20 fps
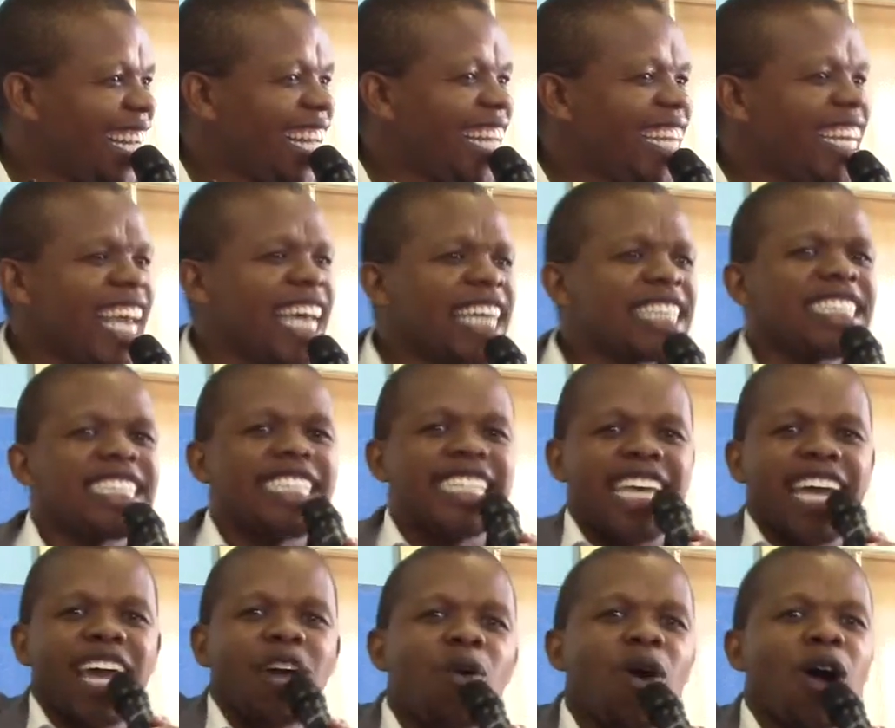Next
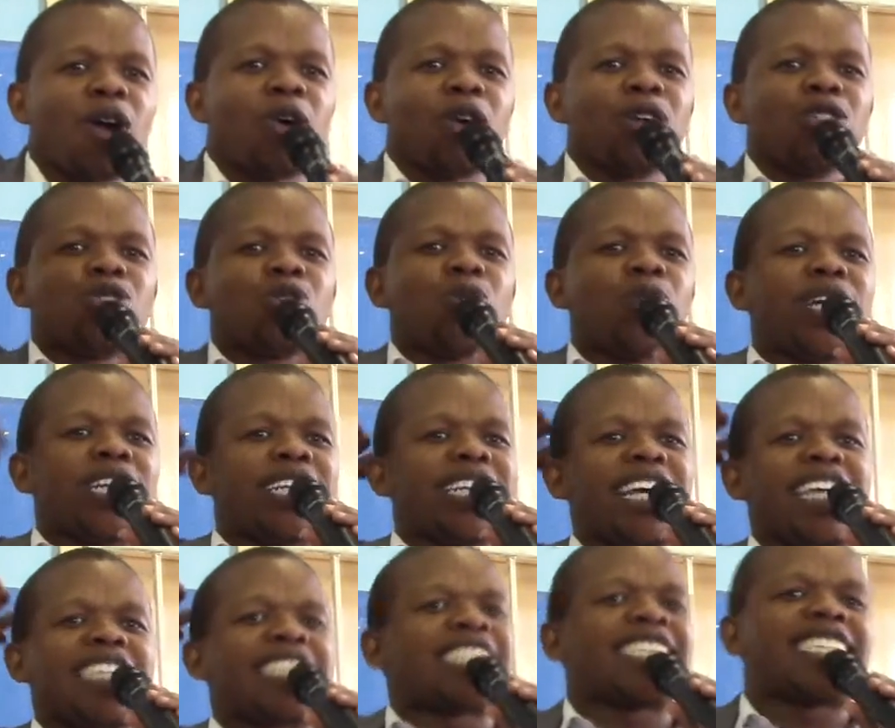year we're going to
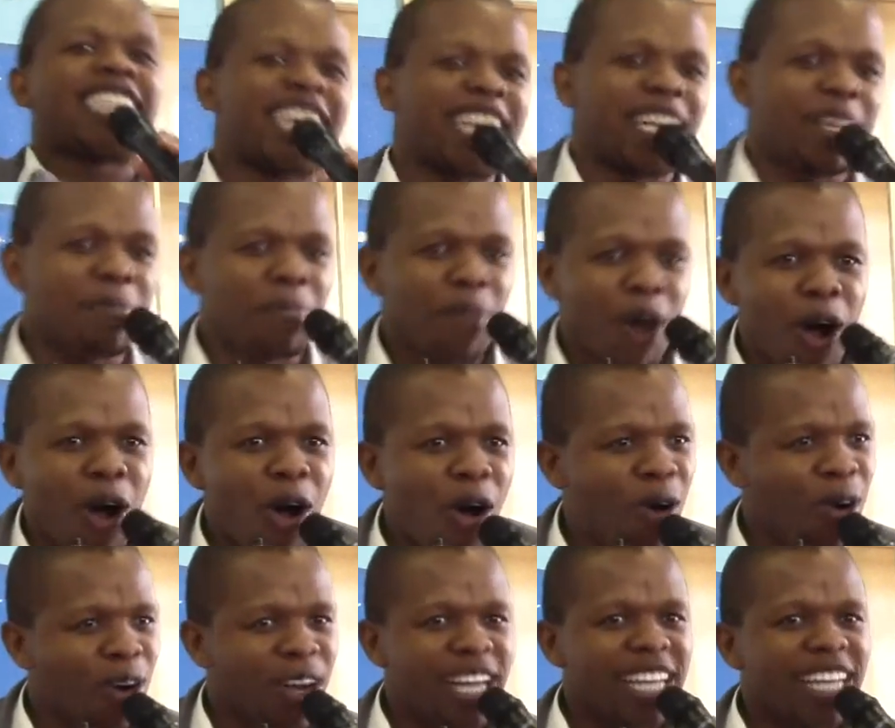witness three
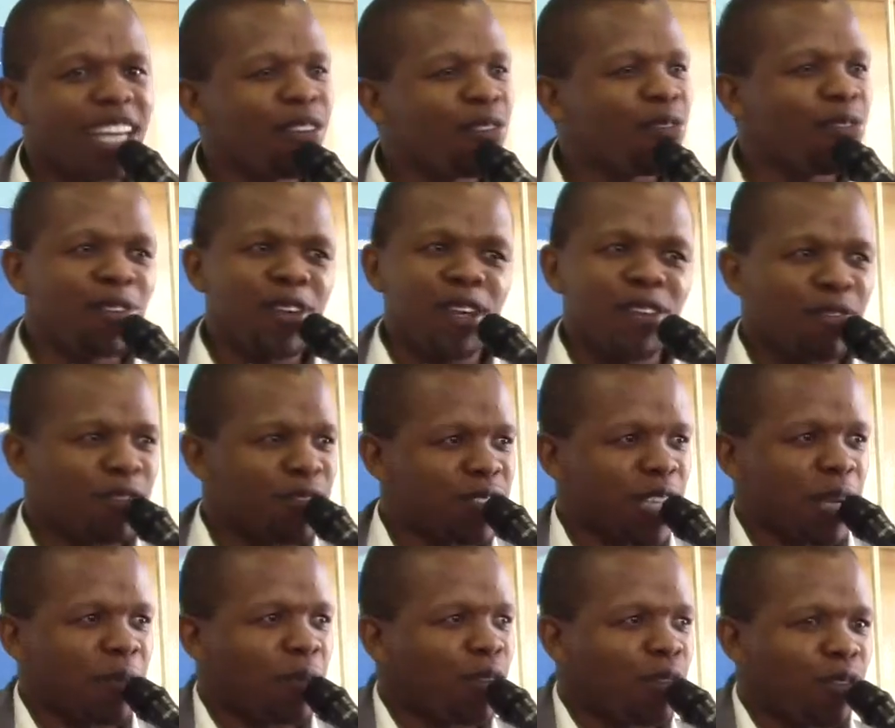more. If, if
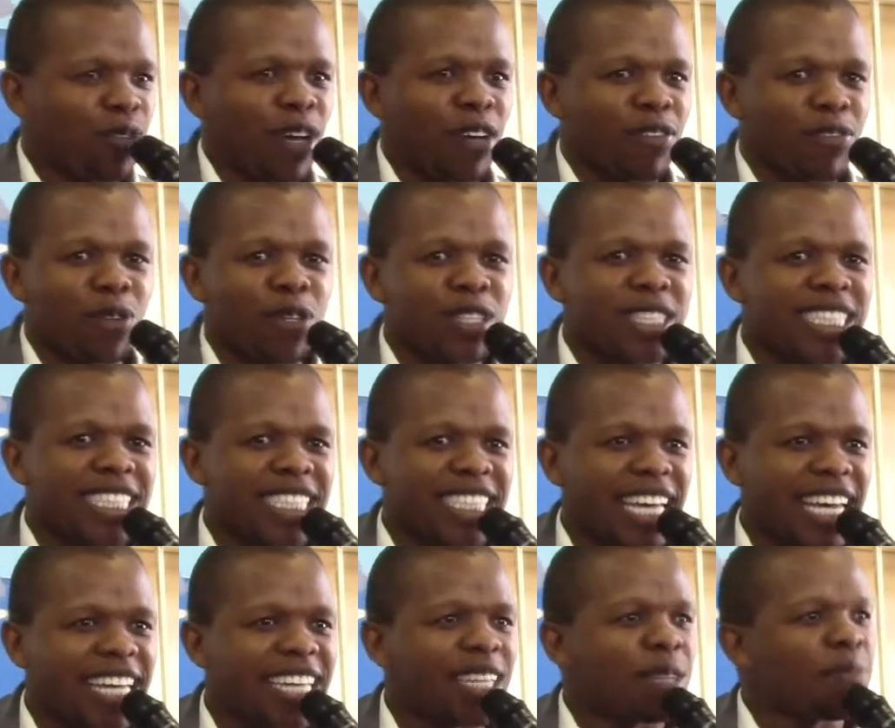some of you have not
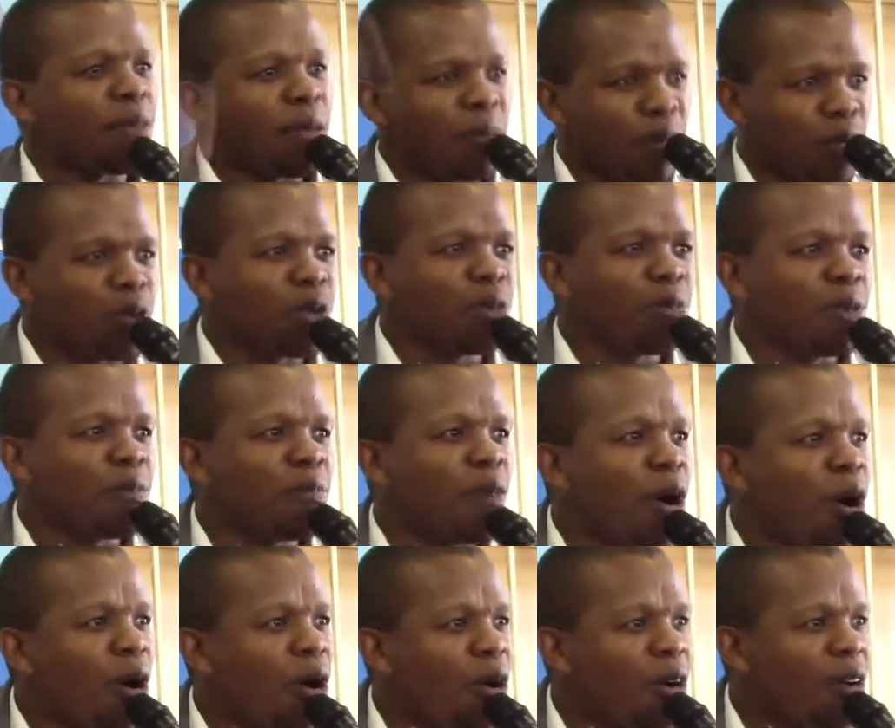decided, maybe it will be
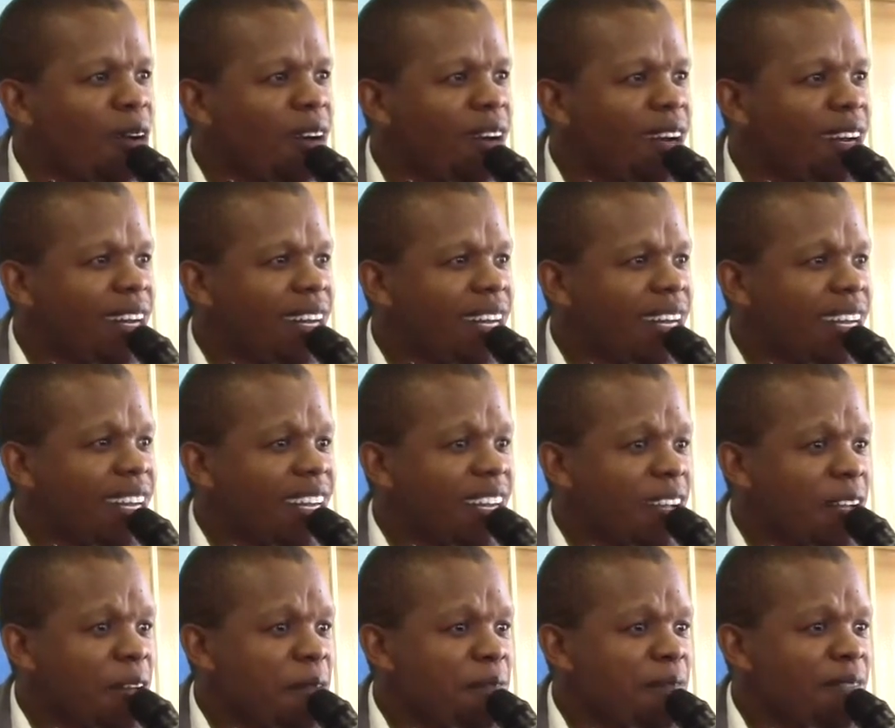more.
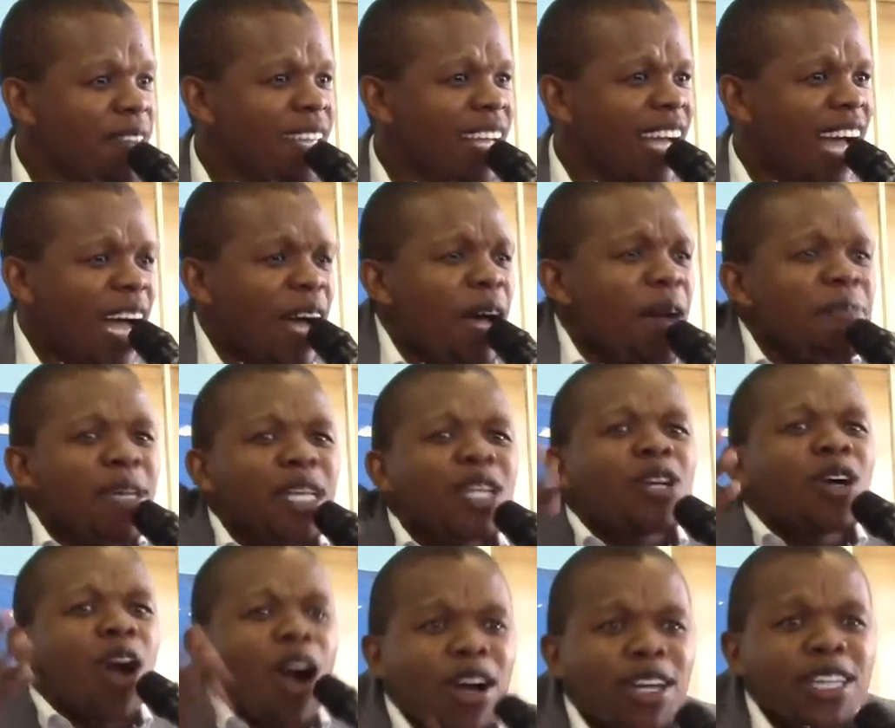I mean,
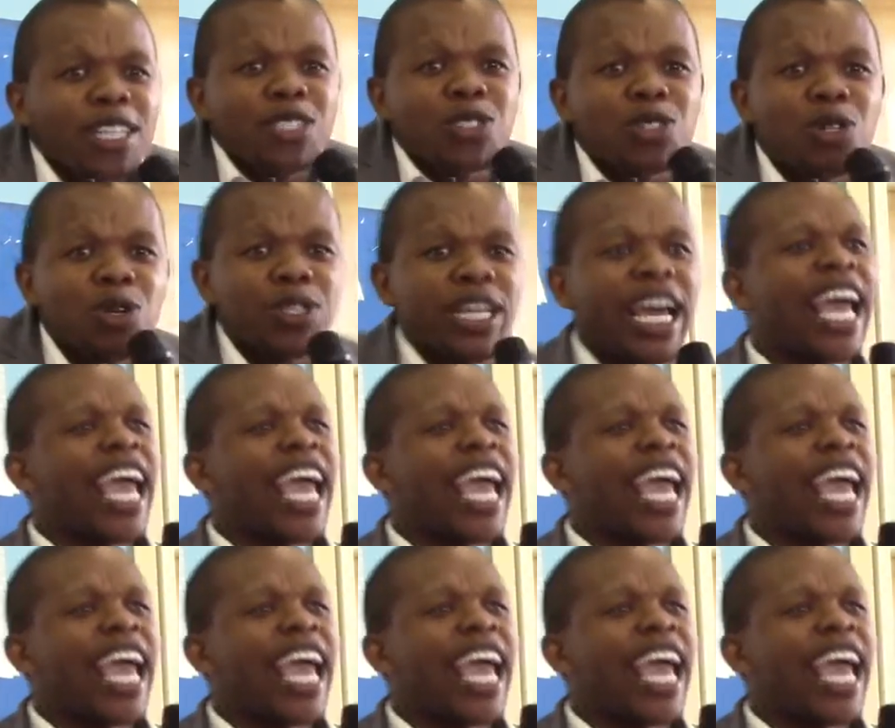God is good.